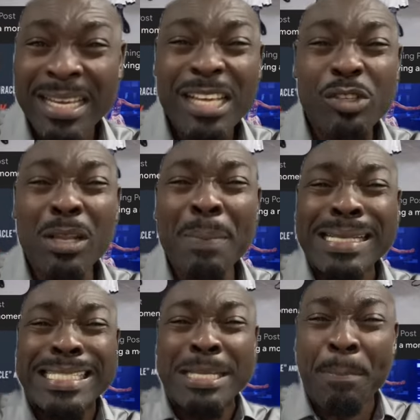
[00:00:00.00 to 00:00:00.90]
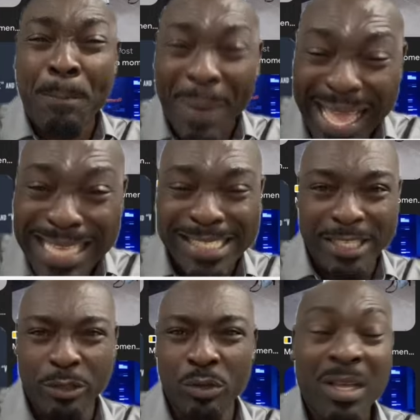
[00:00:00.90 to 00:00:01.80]
It's all about
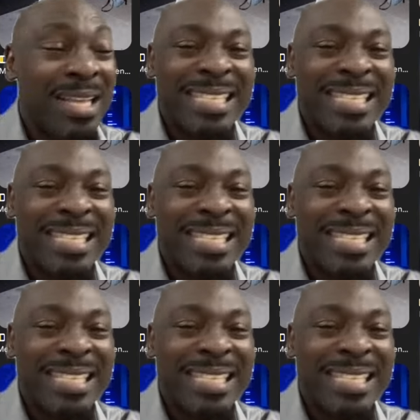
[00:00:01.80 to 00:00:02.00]
debasing you.